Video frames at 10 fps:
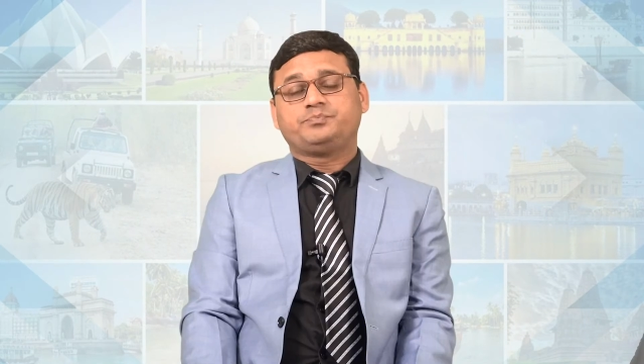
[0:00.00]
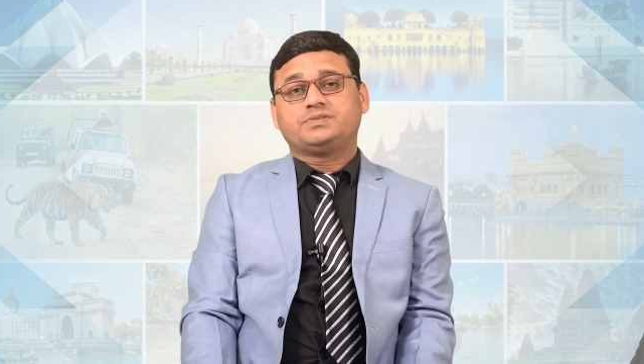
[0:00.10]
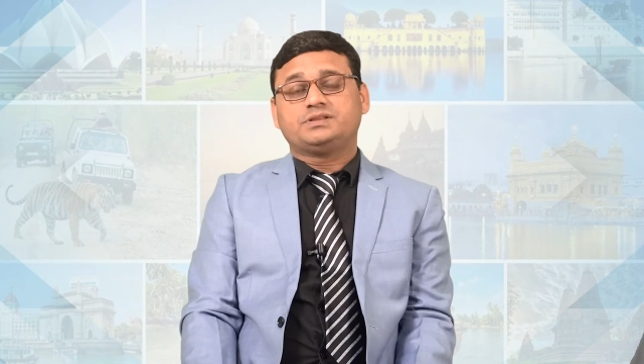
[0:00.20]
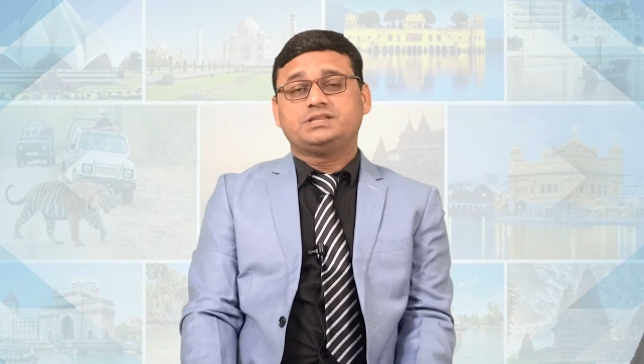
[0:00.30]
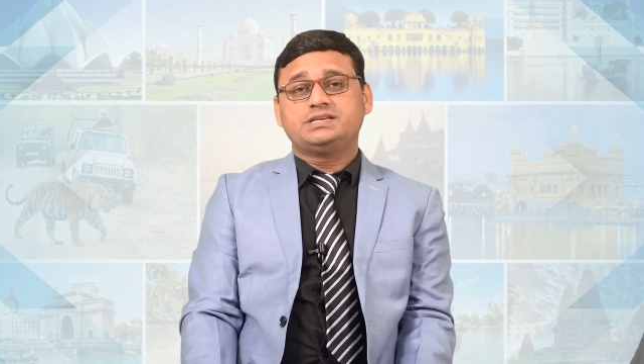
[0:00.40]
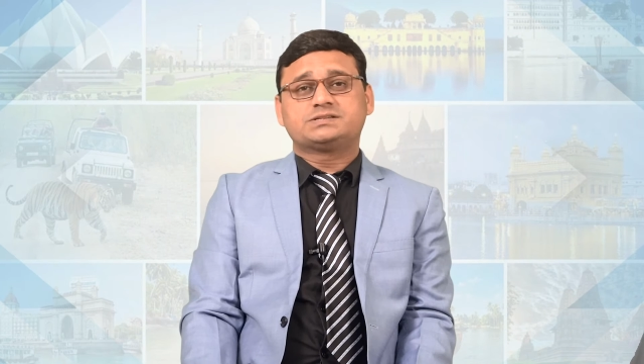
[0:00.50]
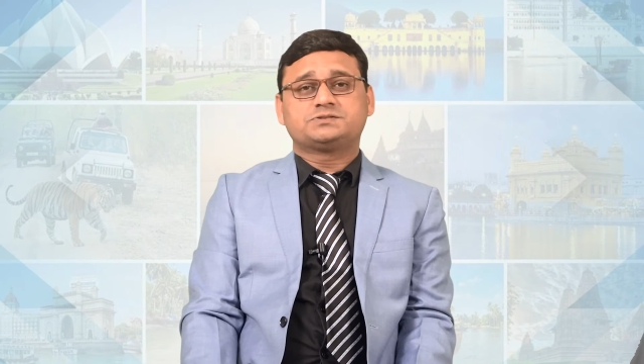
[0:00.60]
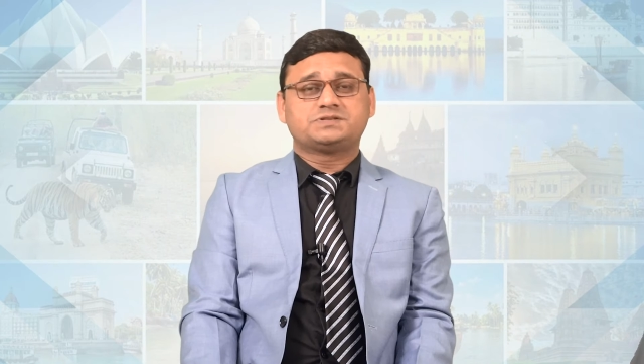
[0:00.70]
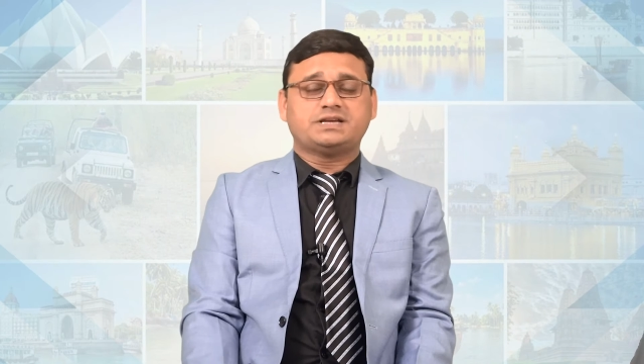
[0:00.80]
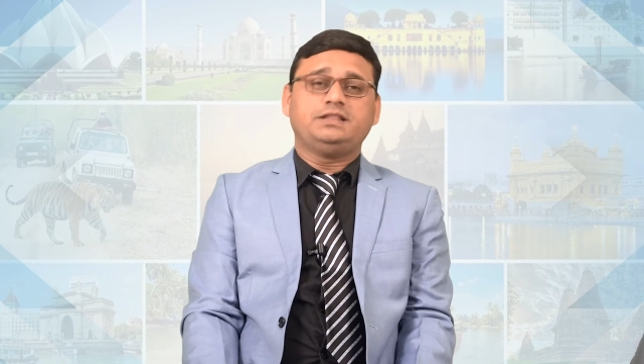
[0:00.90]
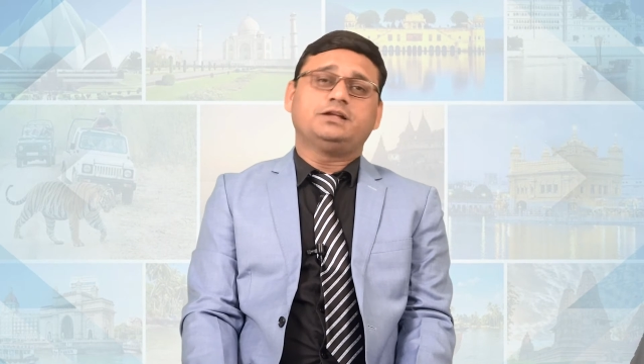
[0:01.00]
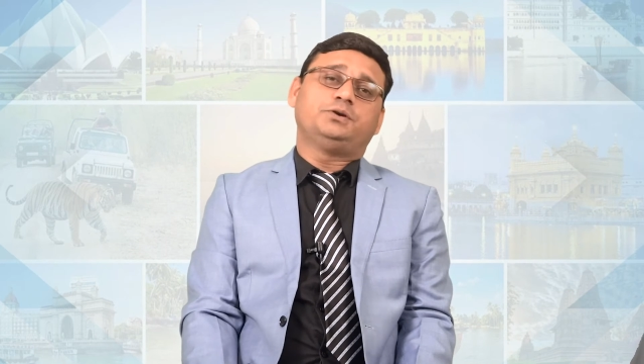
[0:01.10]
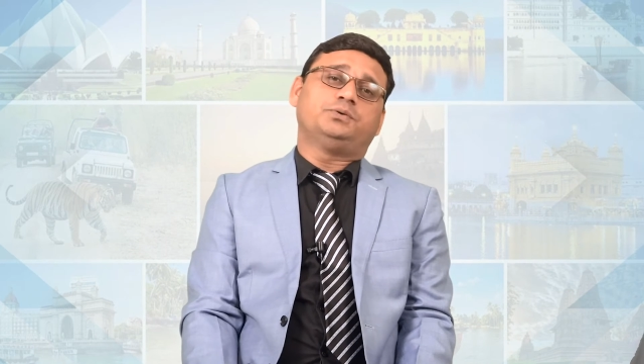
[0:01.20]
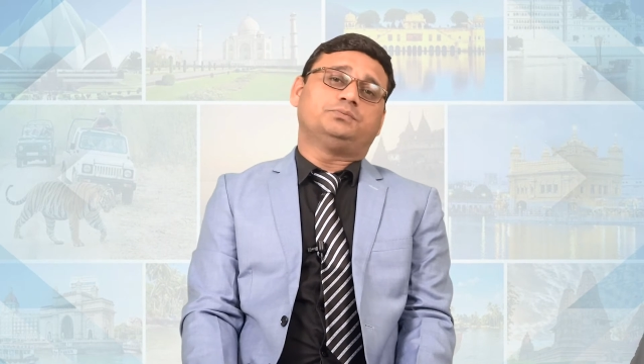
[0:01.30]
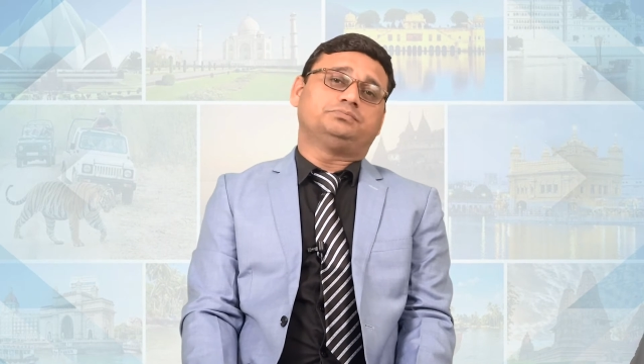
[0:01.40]
This China
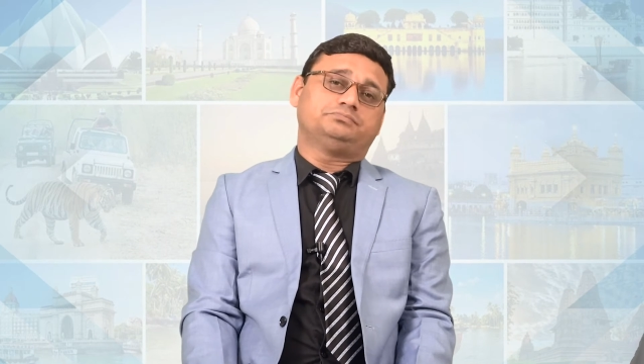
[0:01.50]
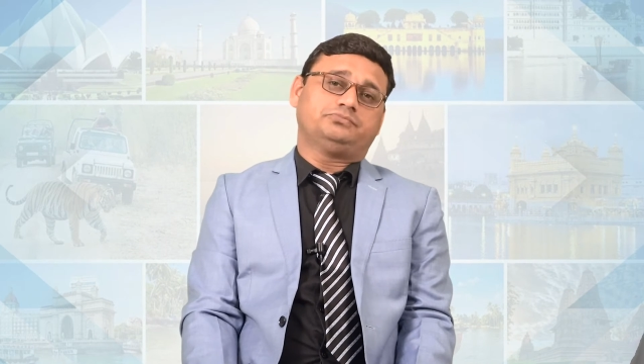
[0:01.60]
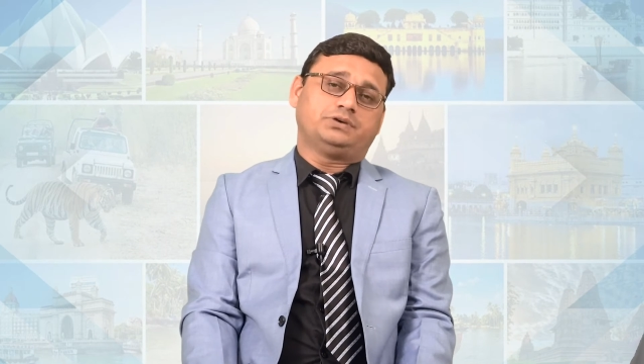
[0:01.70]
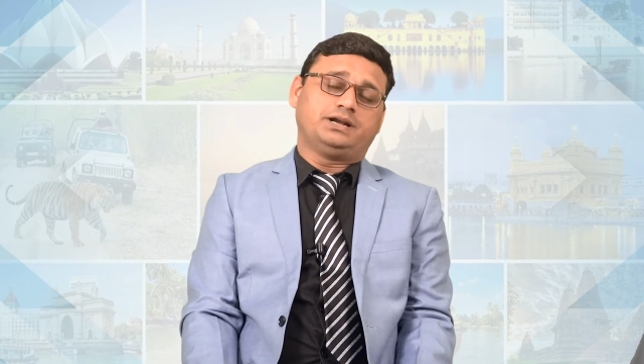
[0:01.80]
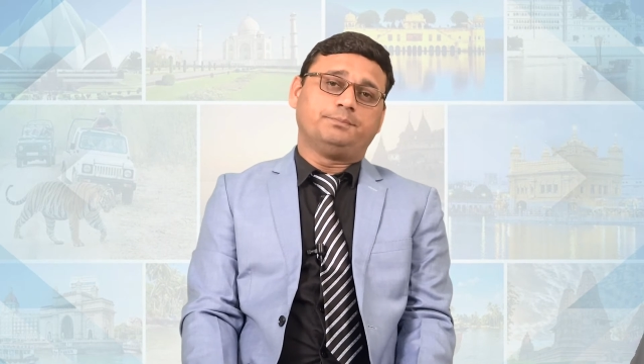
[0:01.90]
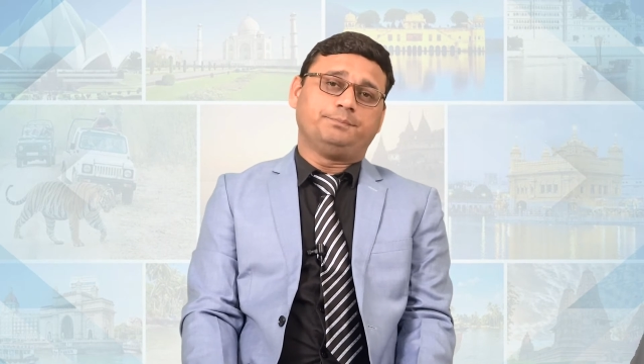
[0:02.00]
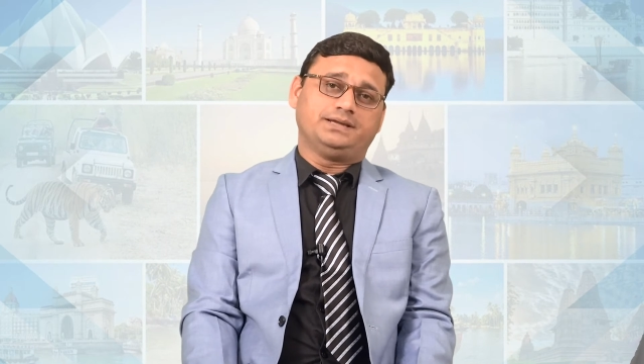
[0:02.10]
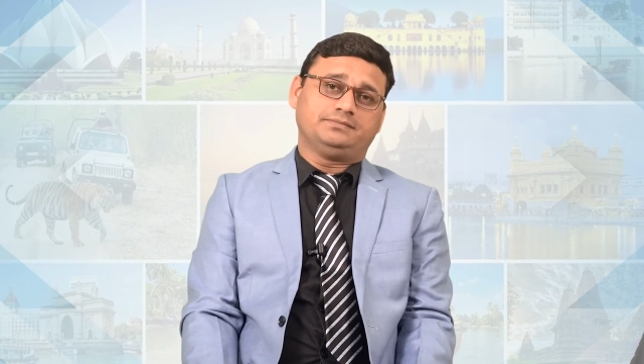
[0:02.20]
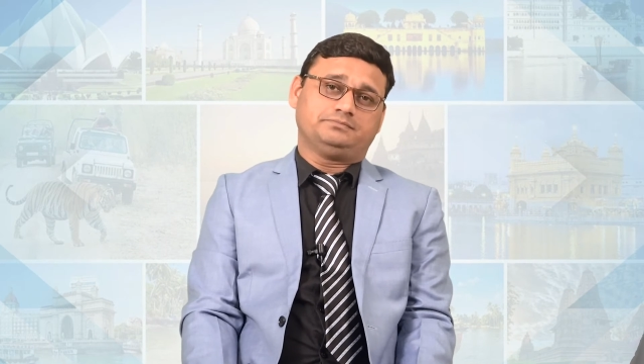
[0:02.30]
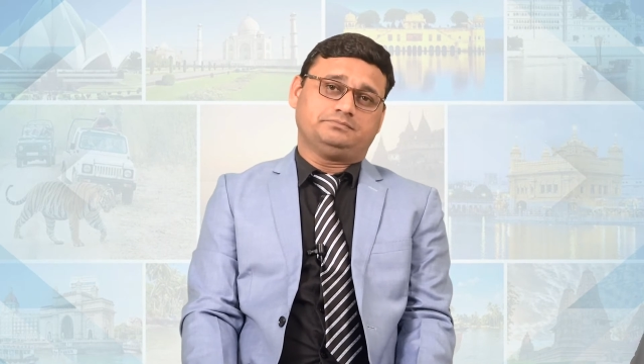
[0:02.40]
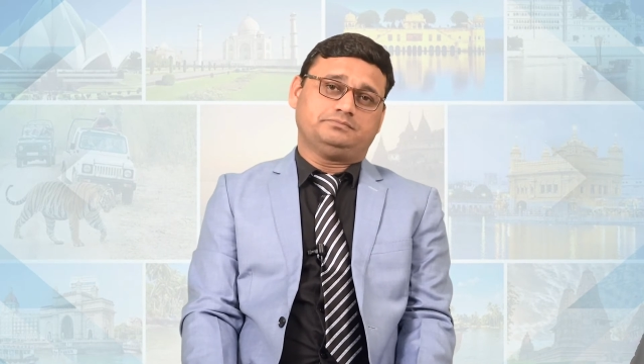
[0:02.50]
do for dumping.